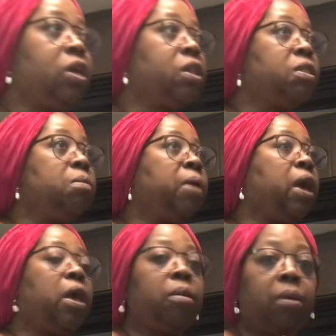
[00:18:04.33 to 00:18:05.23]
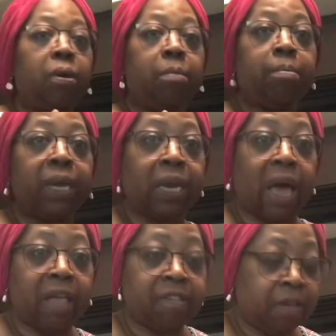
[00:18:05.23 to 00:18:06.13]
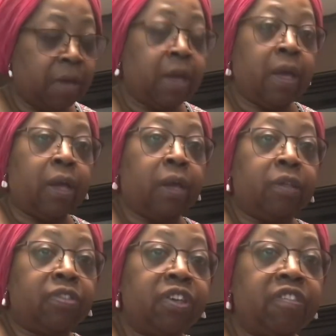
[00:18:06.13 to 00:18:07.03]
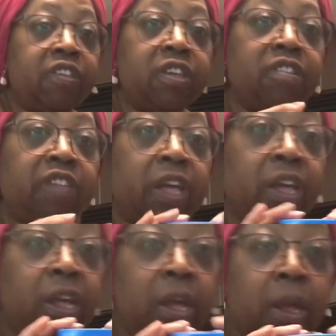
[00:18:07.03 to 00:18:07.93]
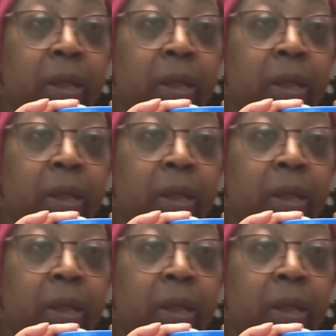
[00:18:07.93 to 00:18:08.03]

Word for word: get them at Big Lots. This is a